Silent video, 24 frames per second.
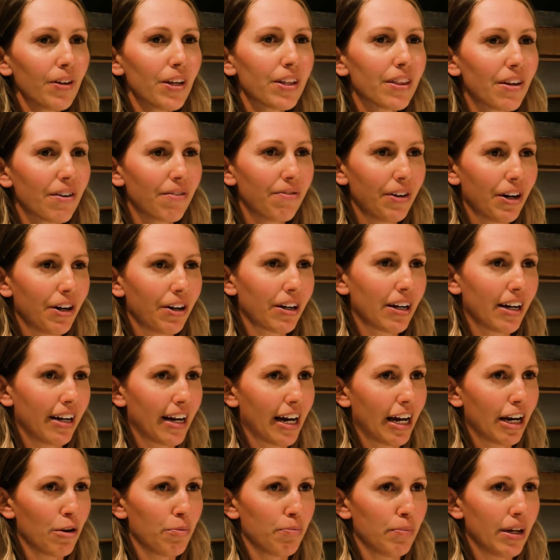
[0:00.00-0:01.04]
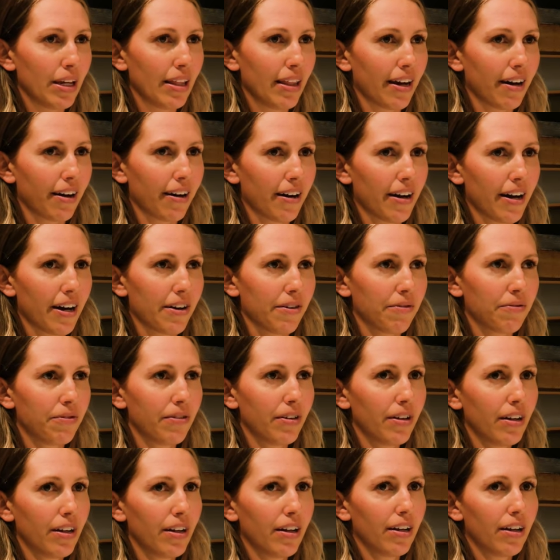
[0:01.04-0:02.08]
the fear can kind of be there of,
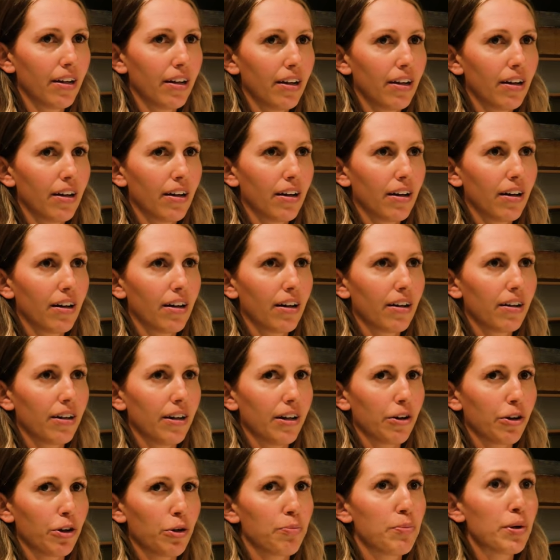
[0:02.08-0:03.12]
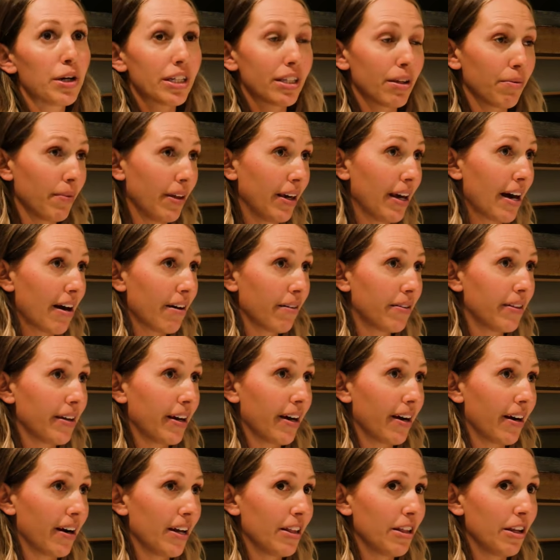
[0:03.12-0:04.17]
you know, you put something out
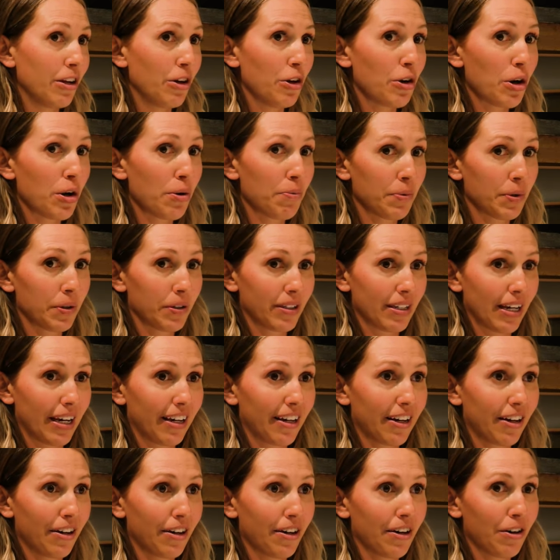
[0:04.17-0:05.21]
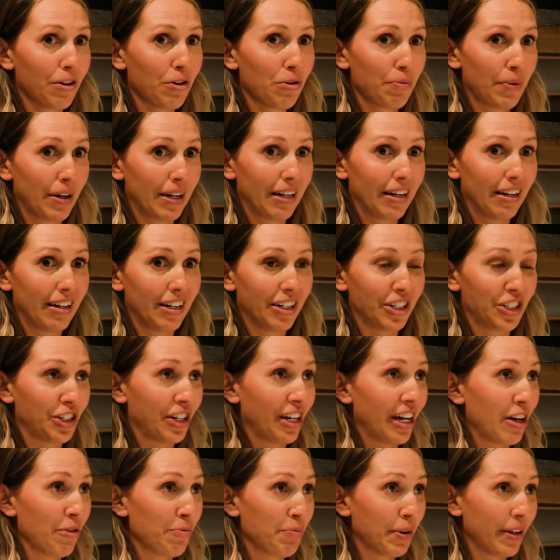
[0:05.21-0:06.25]
there and then you almost like, oh my goodness, should
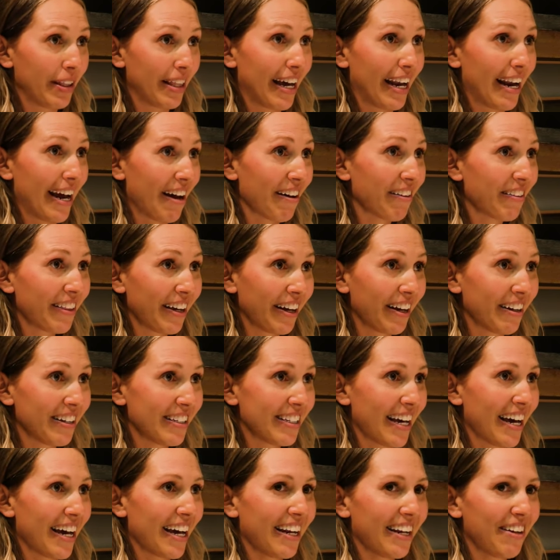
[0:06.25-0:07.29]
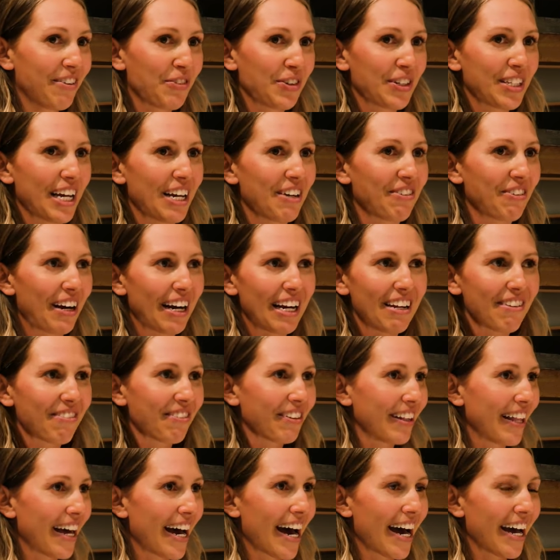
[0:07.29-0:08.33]
I have put that out there? Is that, was I ready
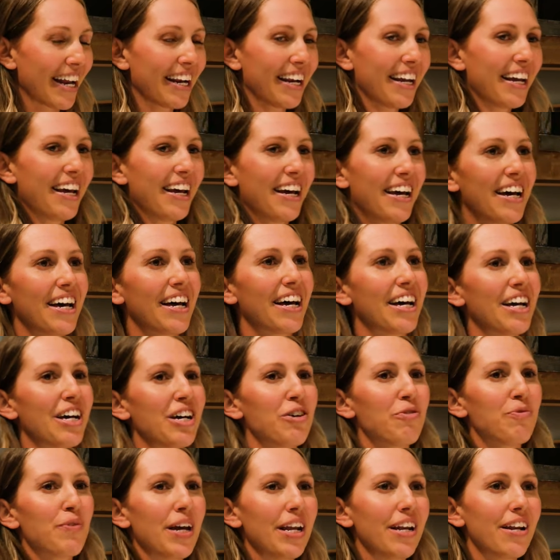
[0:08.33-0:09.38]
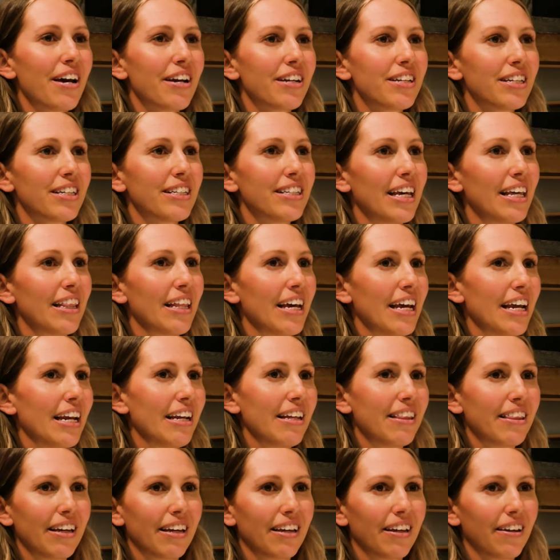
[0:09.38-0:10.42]
for that? Right. Um, and not to say that
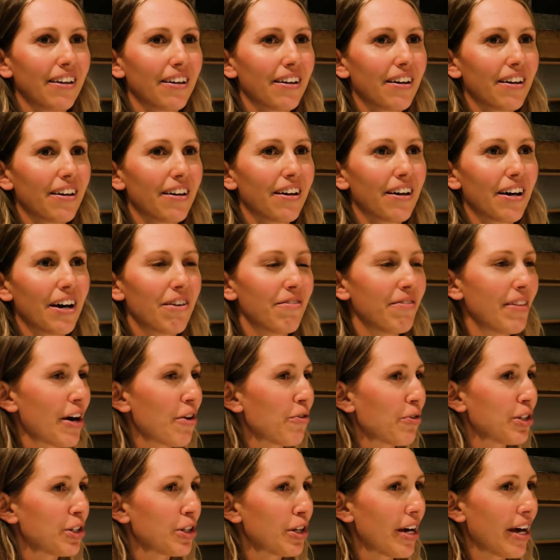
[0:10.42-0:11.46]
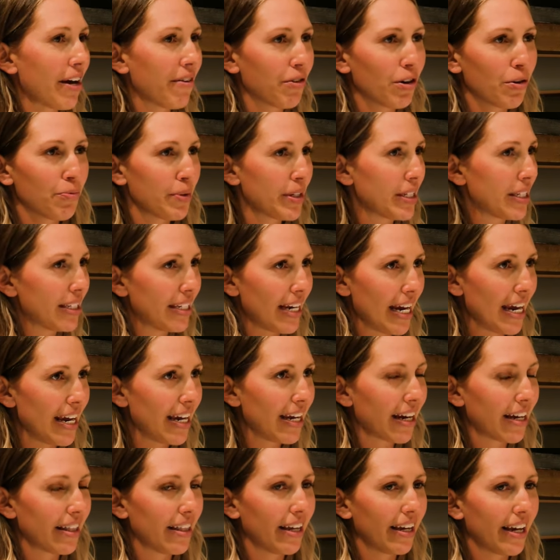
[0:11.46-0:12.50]
anything of that was ever a
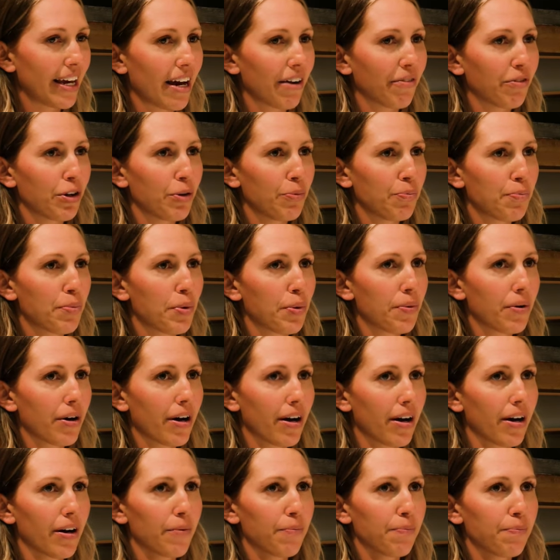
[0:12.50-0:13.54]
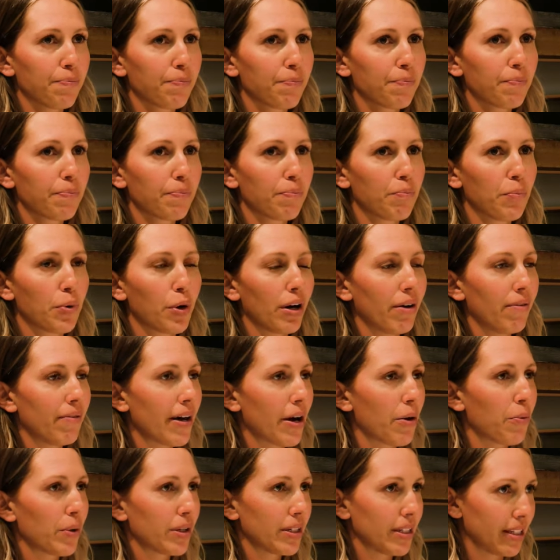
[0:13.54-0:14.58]
mistake. I think every um, point of
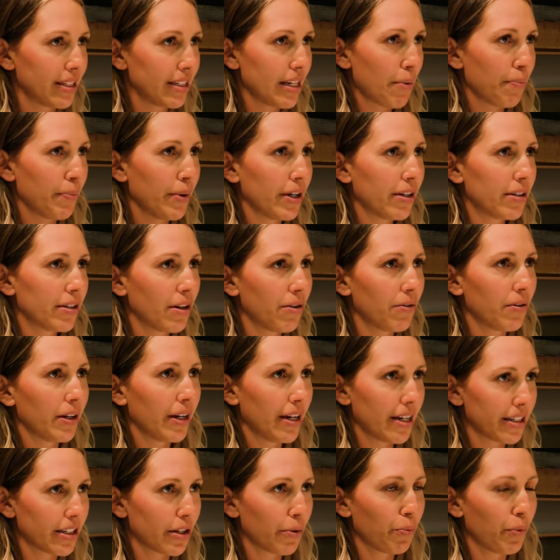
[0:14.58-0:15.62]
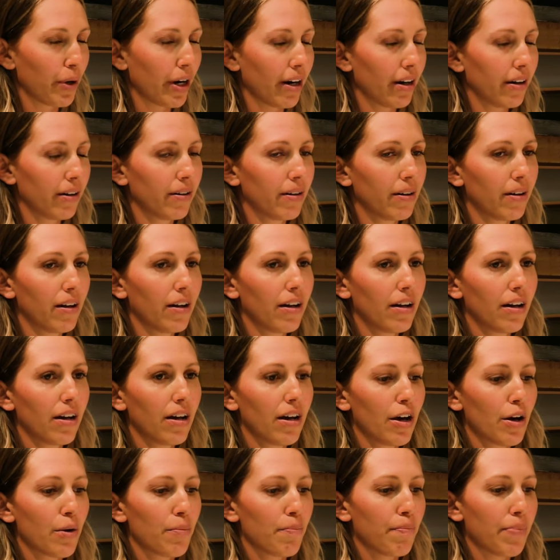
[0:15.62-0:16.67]
that was a stepping stone to get mm-hmm. somewhere.
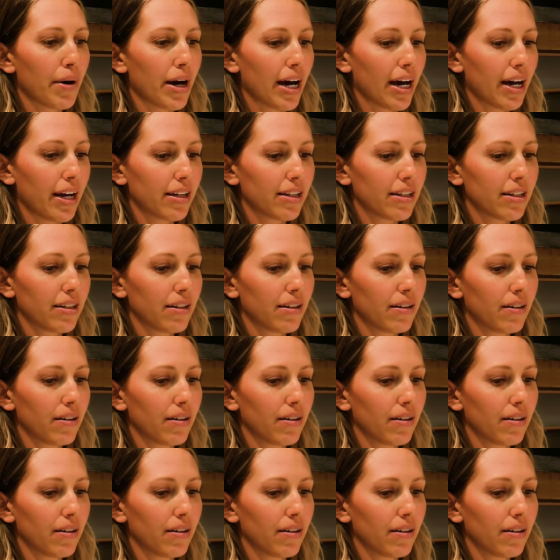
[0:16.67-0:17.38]
But